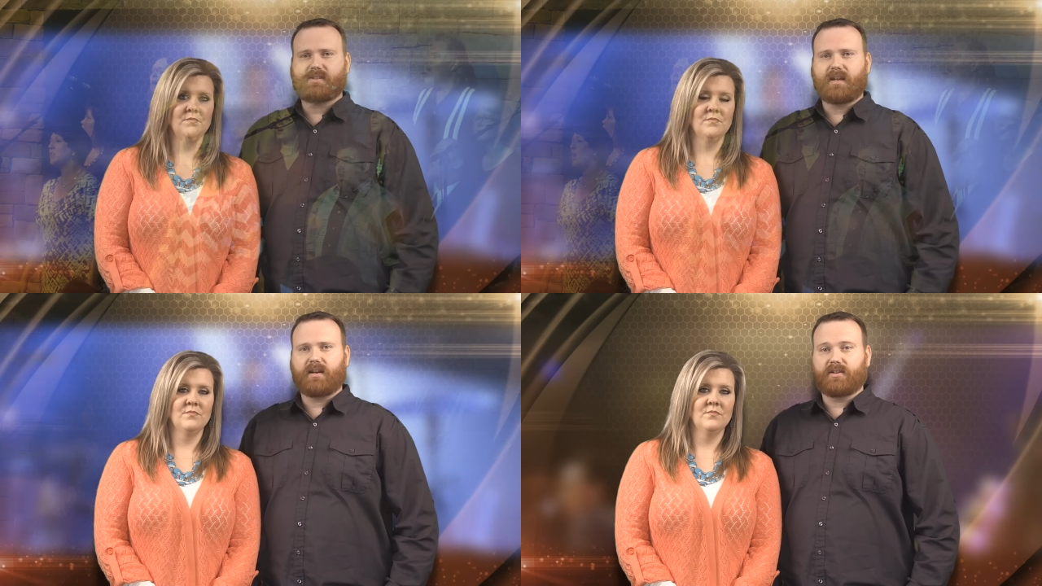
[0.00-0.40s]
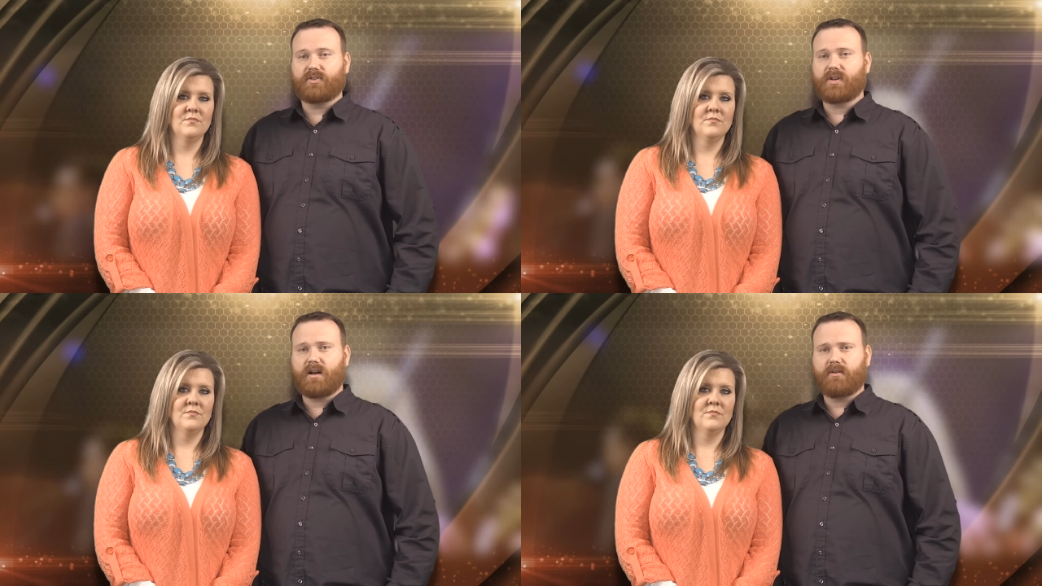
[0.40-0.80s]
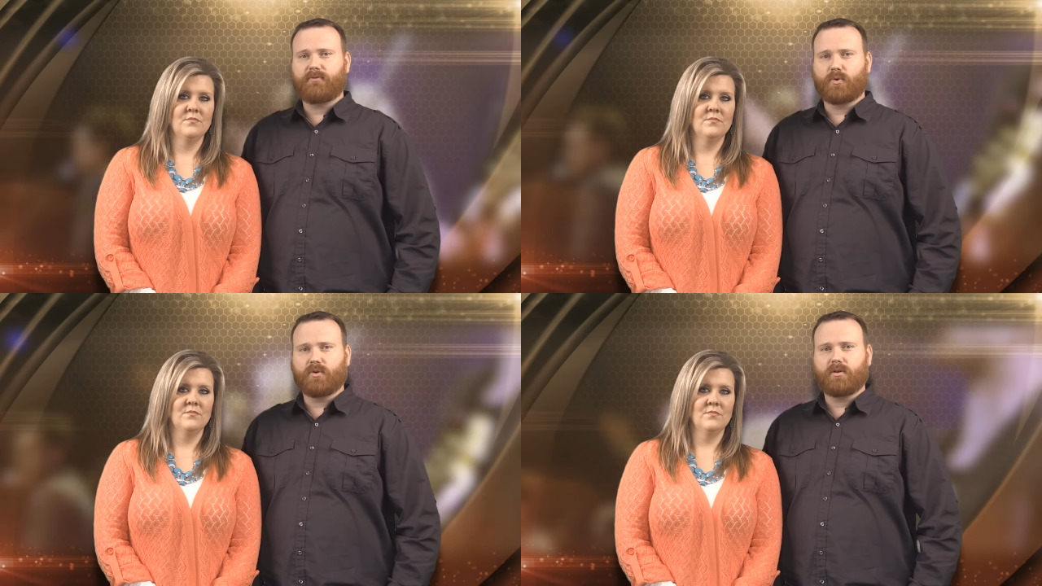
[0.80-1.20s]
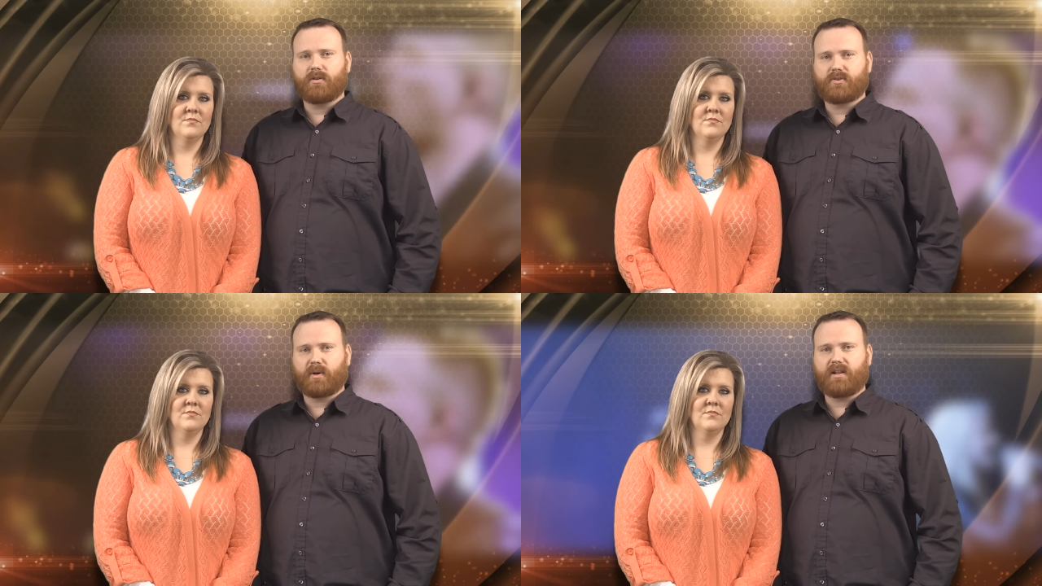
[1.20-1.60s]
Speaker 1: said in John
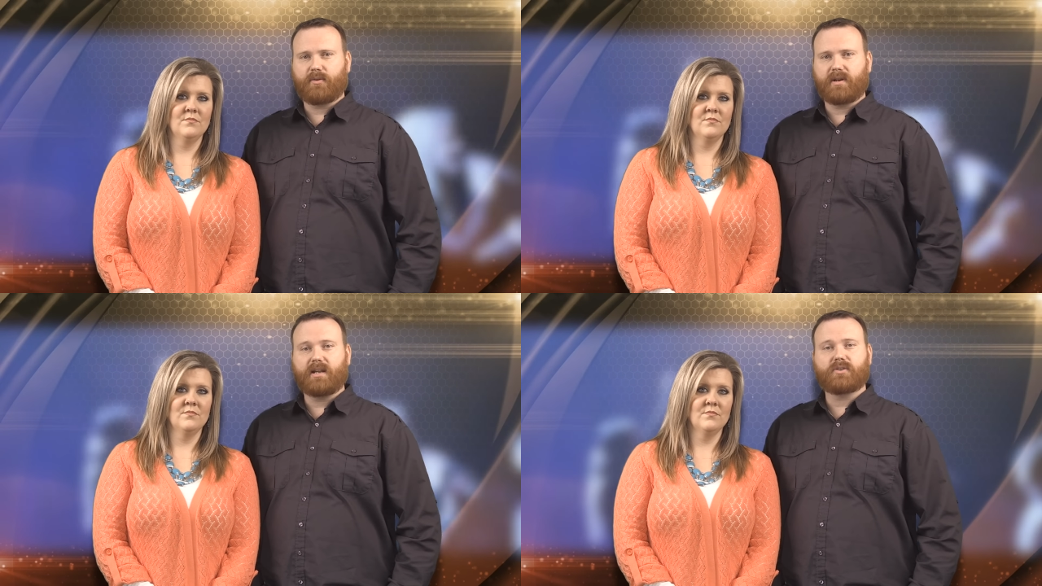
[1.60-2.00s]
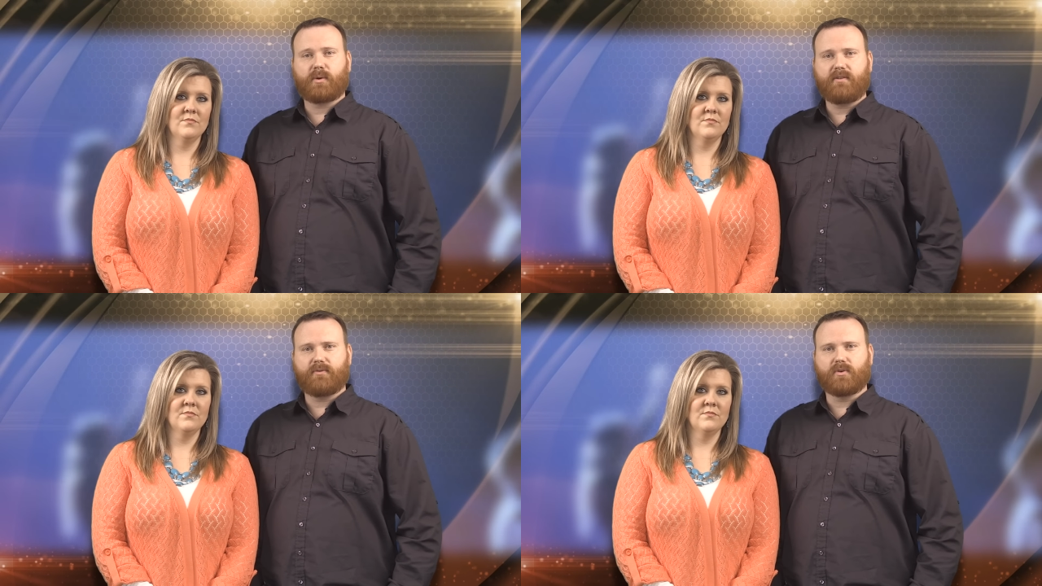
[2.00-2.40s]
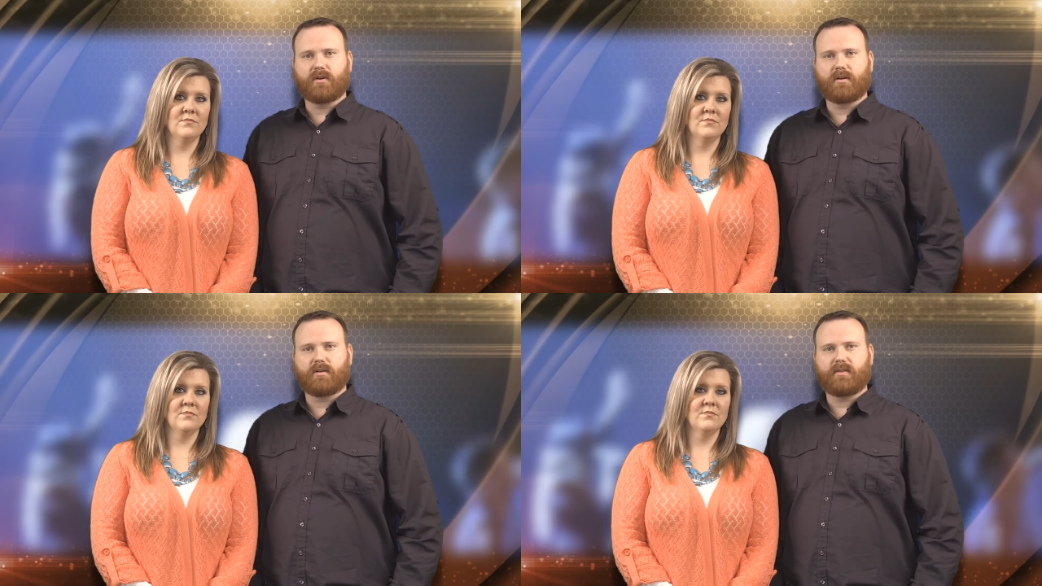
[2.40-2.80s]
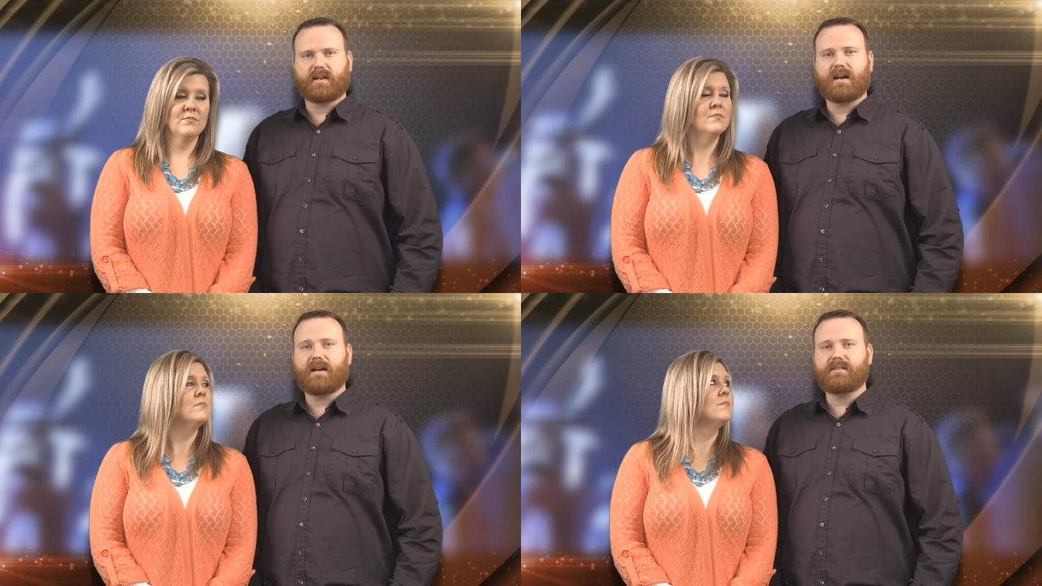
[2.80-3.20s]
4:23 and 24 that
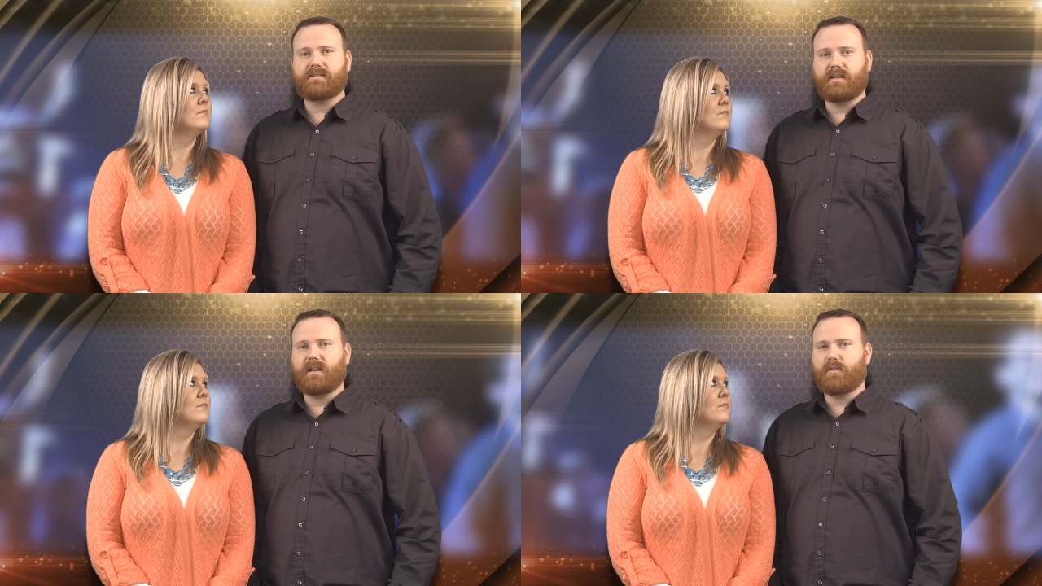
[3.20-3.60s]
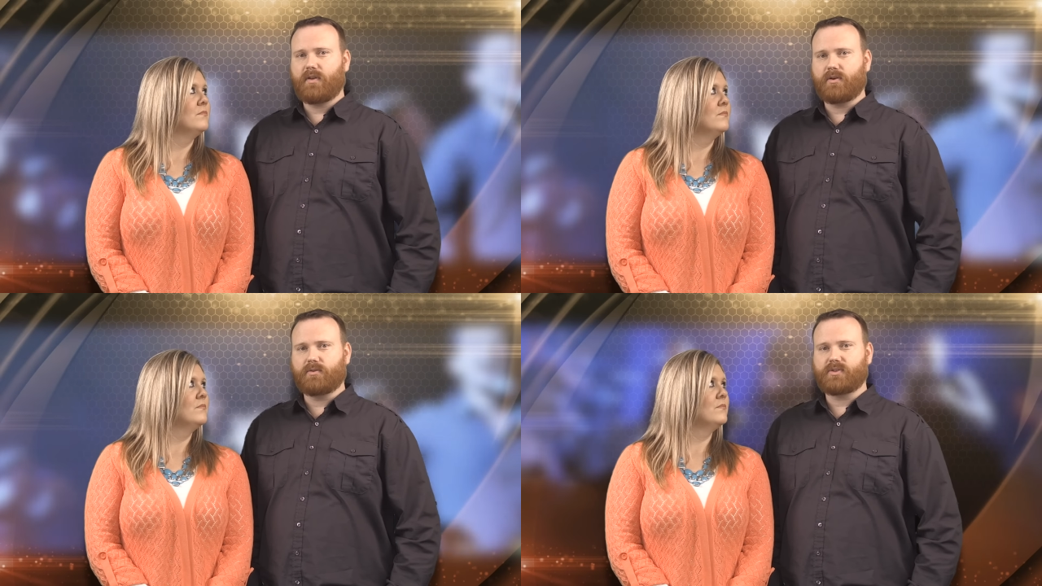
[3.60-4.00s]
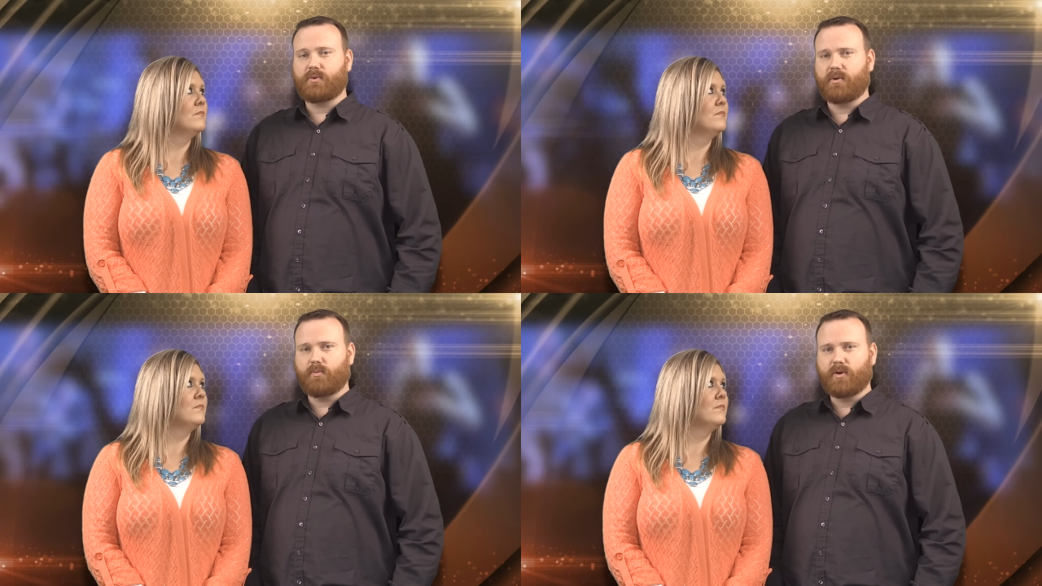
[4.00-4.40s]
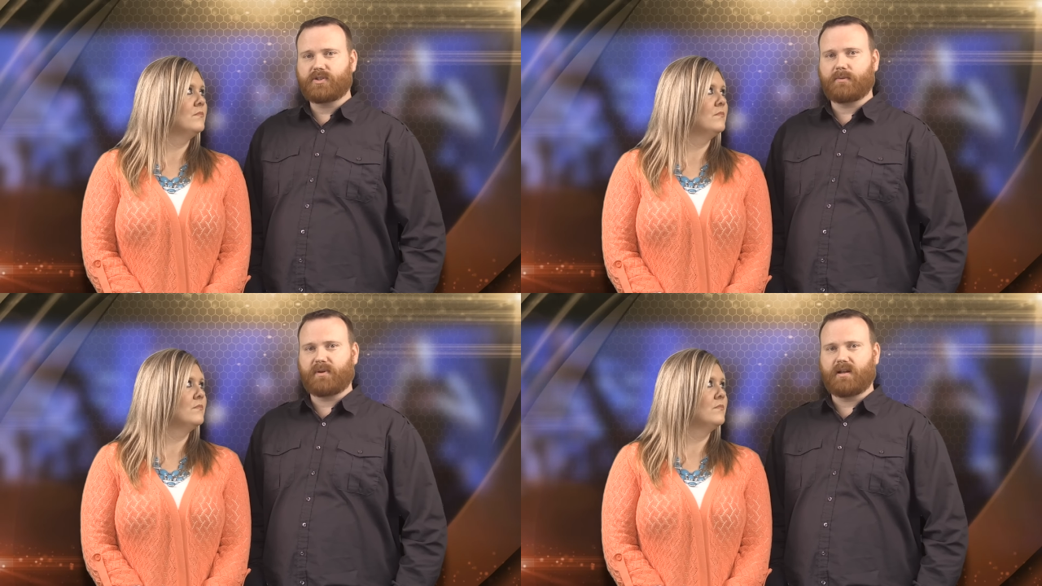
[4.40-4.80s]
God is seeking those who would
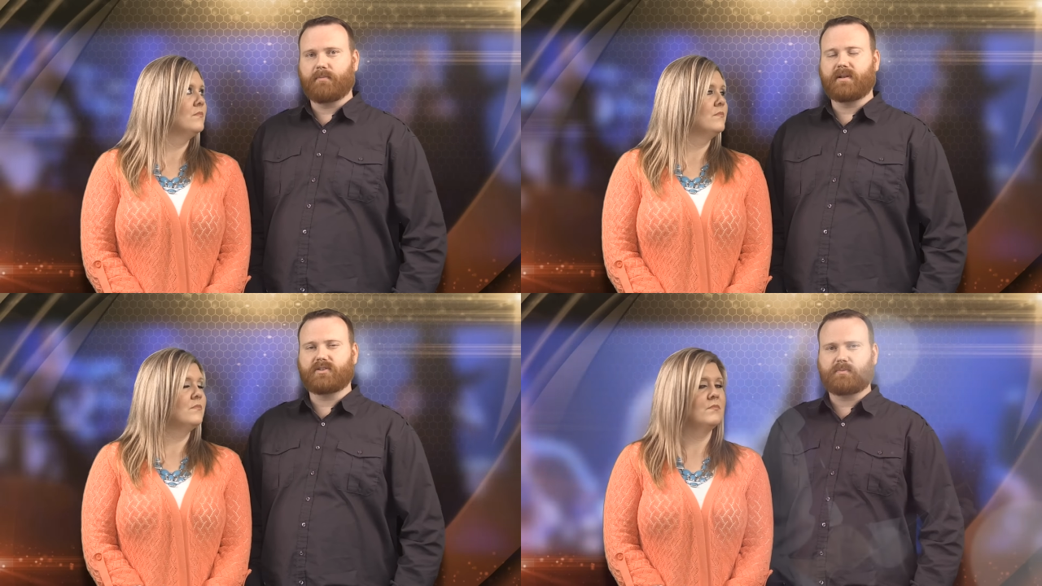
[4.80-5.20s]
worship Him in